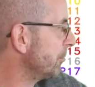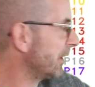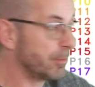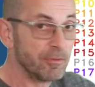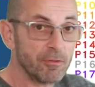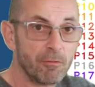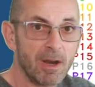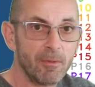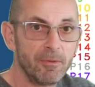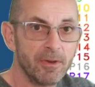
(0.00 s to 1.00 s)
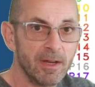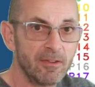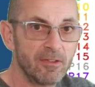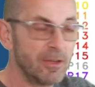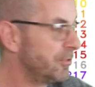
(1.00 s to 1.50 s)
maximums are around
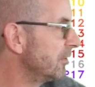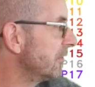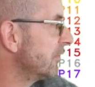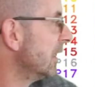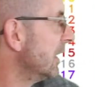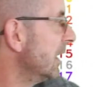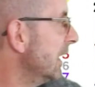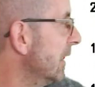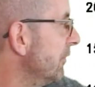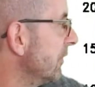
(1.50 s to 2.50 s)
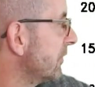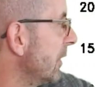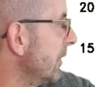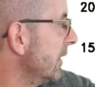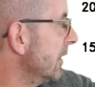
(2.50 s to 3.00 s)
9 Celsius, others
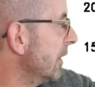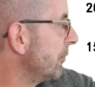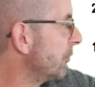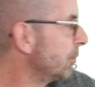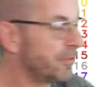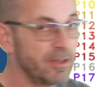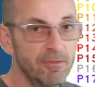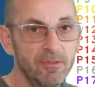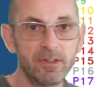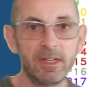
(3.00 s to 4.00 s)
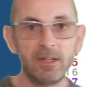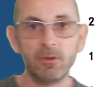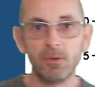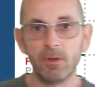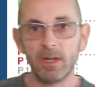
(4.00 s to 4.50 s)
going up towards 17
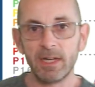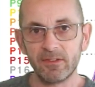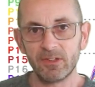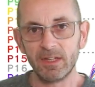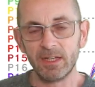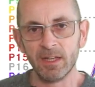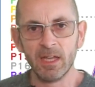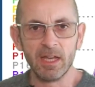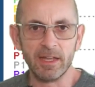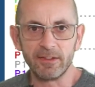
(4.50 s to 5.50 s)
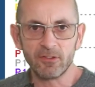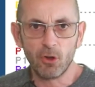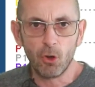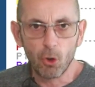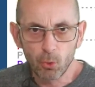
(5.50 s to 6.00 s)
or 18. And it's
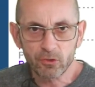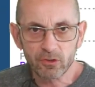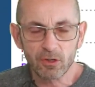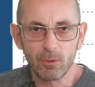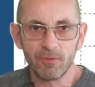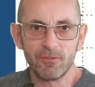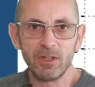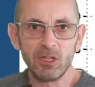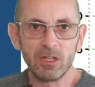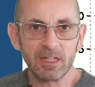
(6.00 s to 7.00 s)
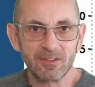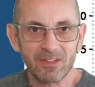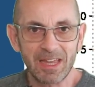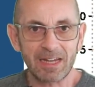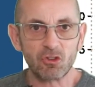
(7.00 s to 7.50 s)
all to do with the
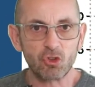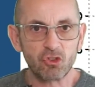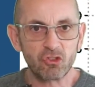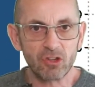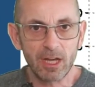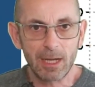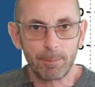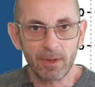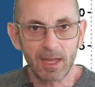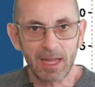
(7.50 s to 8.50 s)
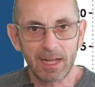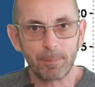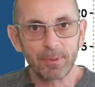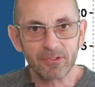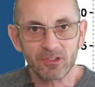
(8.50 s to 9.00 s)
exact shape
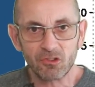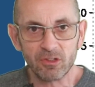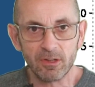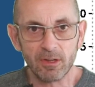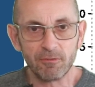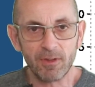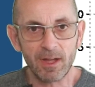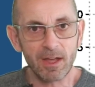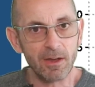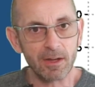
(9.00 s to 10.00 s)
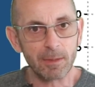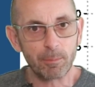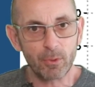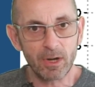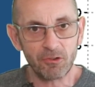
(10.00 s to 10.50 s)
and position of that high
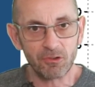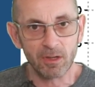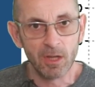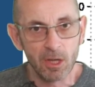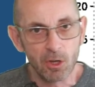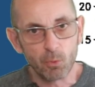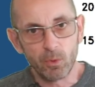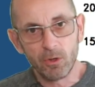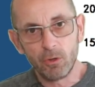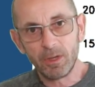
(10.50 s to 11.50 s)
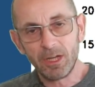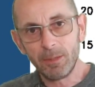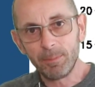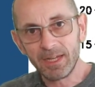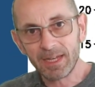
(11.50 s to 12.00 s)
pressure. Will
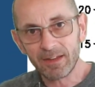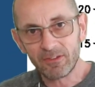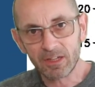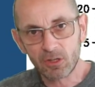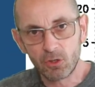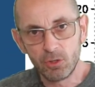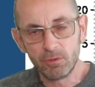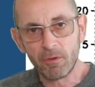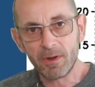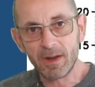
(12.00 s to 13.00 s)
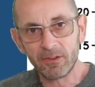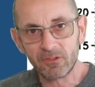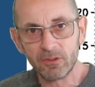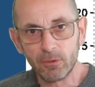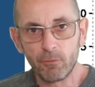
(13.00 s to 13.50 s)
we be getting cooler air
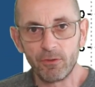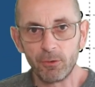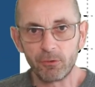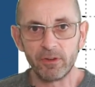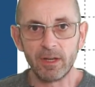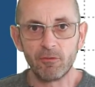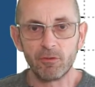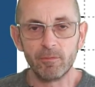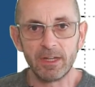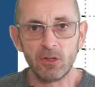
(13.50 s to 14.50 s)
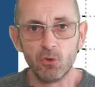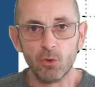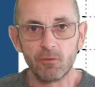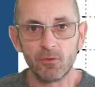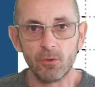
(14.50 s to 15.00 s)
still filtering in from the
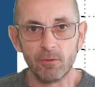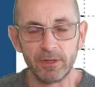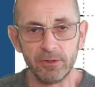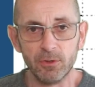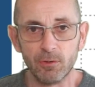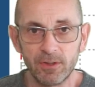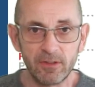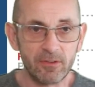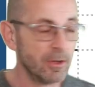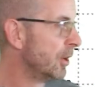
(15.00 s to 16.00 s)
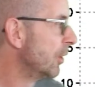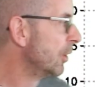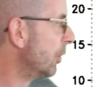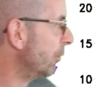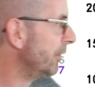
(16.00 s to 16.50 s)
north or the northeast,
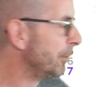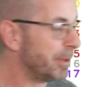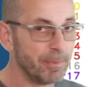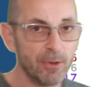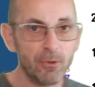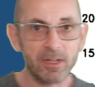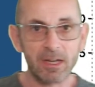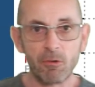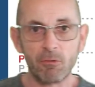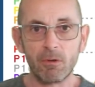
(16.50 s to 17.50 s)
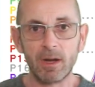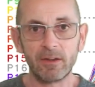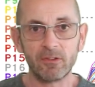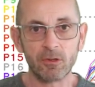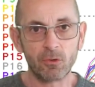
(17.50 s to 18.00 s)
or will it be building
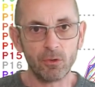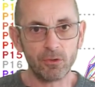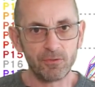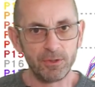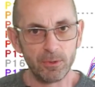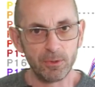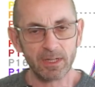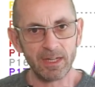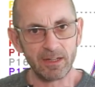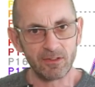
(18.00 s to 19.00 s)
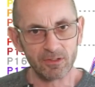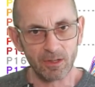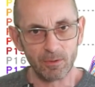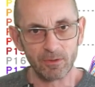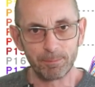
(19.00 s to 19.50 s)
right across the UK?
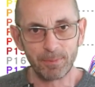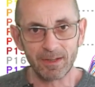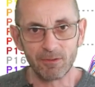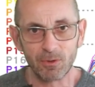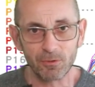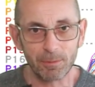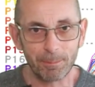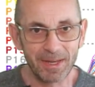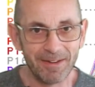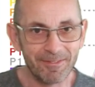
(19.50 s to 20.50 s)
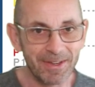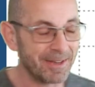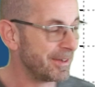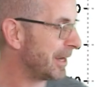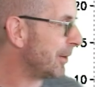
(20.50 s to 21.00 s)
So it's a bit difficult to pin
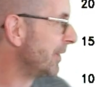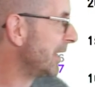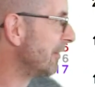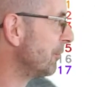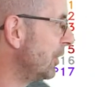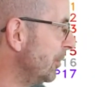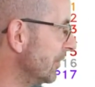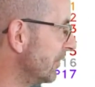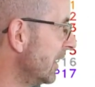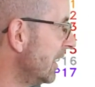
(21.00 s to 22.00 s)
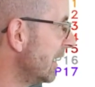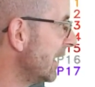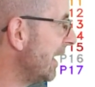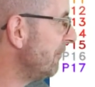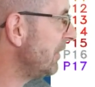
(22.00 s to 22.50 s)
that down at the moment. And